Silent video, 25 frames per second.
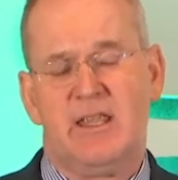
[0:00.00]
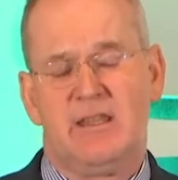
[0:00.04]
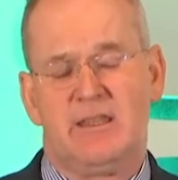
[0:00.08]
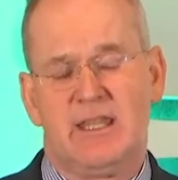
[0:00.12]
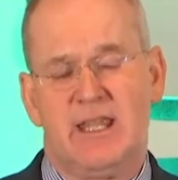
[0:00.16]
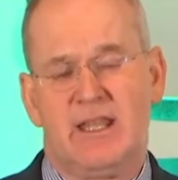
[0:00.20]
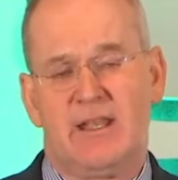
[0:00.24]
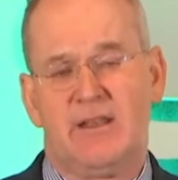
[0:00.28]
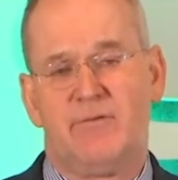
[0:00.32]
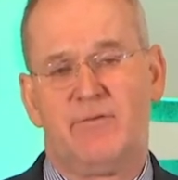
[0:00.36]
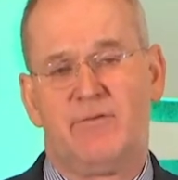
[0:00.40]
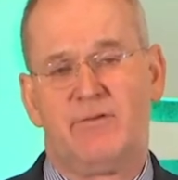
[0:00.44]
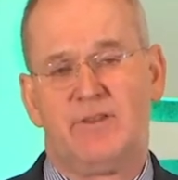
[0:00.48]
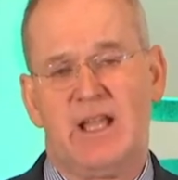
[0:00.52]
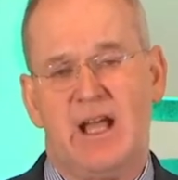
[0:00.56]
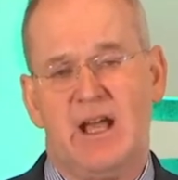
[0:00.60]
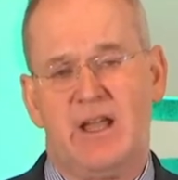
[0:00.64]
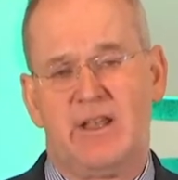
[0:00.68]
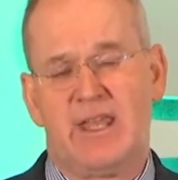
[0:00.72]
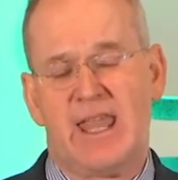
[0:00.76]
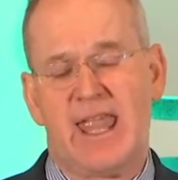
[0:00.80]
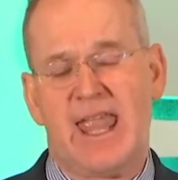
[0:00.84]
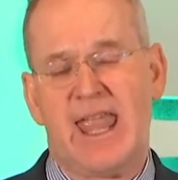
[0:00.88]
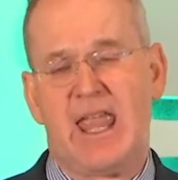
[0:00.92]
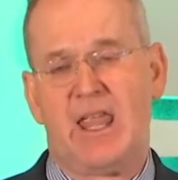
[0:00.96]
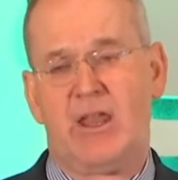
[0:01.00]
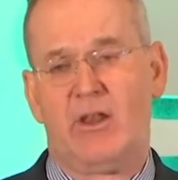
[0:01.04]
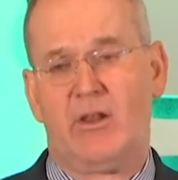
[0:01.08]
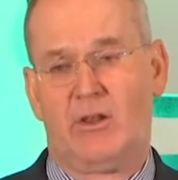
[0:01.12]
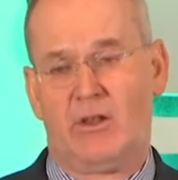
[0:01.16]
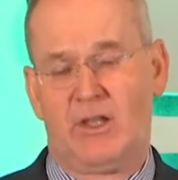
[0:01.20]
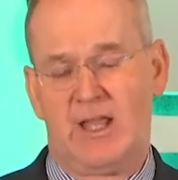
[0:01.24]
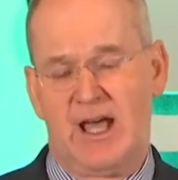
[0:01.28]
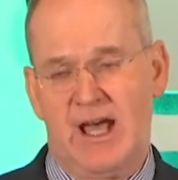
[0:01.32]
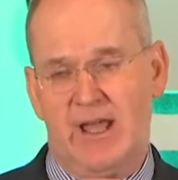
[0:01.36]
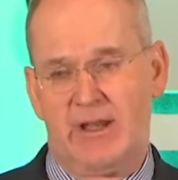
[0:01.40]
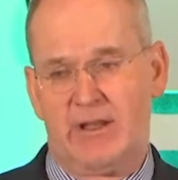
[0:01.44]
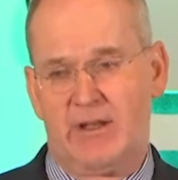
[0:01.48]
that have done a
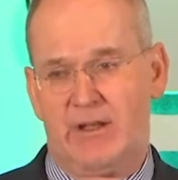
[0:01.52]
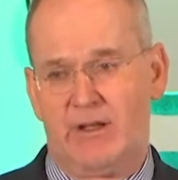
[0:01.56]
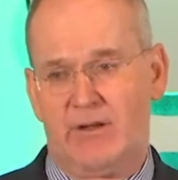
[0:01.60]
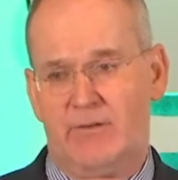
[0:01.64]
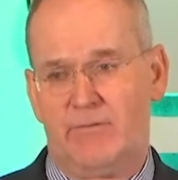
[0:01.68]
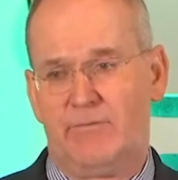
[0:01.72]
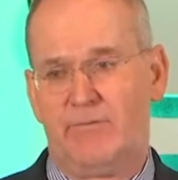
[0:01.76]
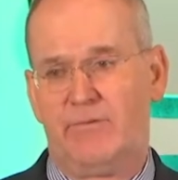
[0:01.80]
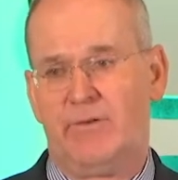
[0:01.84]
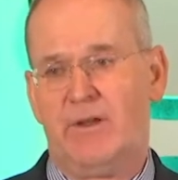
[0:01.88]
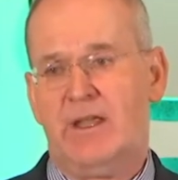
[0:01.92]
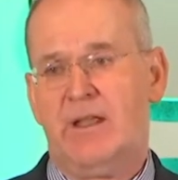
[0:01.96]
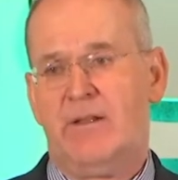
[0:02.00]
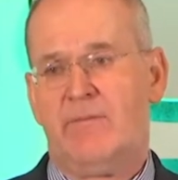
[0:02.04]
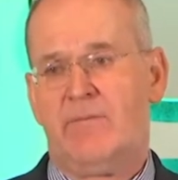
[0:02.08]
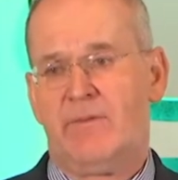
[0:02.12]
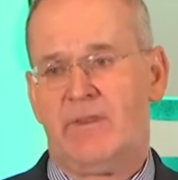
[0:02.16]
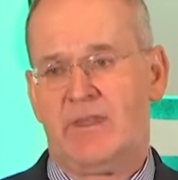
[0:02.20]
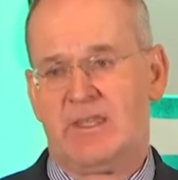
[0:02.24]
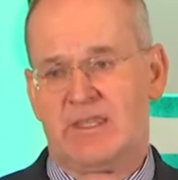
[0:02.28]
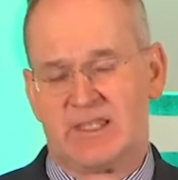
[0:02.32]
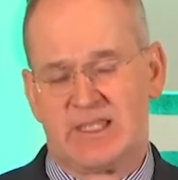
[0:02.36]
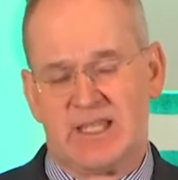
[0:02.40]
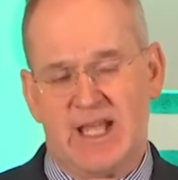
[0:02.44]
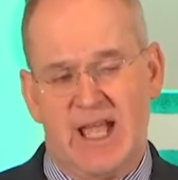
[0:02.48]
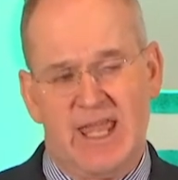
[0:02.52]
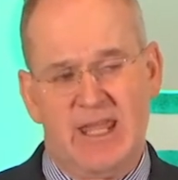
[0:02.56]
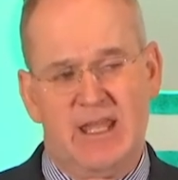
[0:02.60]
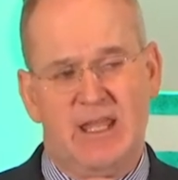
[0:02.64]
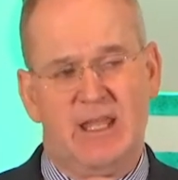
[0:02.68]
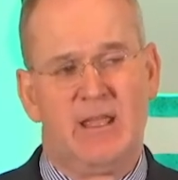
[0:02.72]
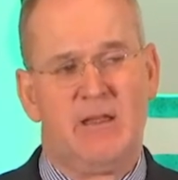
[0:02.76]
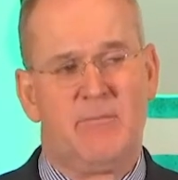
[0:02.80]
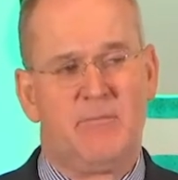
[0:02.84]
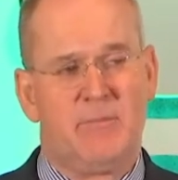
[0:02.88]
lot of psych,